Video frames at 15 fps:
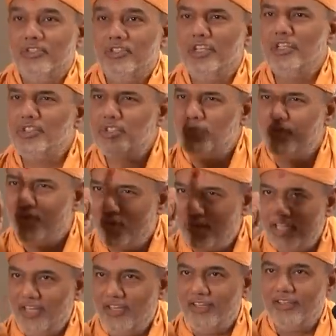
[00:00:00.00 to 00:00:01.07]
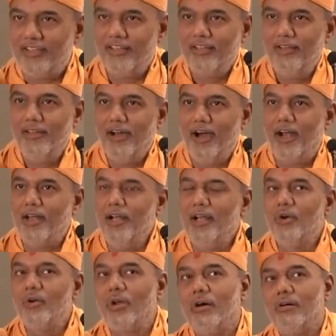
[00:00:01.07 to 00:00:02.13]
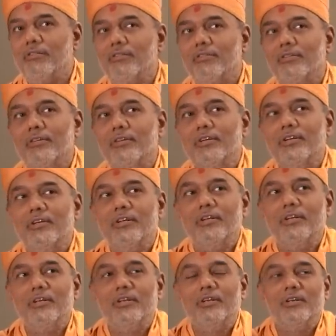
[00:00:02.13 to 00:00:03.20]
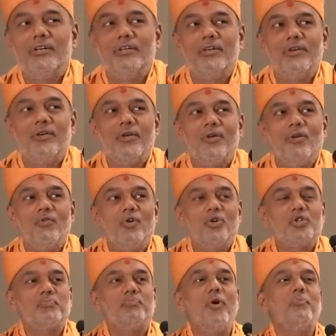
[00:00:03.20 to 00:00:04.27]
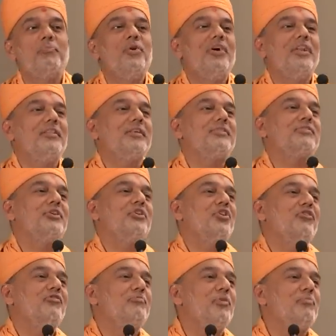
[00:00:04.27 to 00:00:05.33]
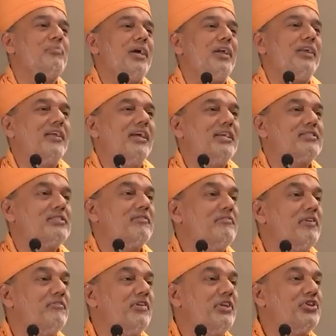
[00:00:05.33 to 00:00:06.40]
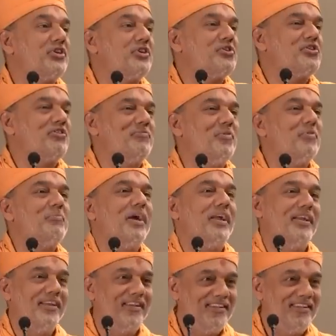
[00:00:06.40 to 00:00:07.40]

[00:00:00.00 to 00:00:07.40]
just 14, Anil Gurav was popular in the city of Mumbai as the Viv Richards of Mumbai.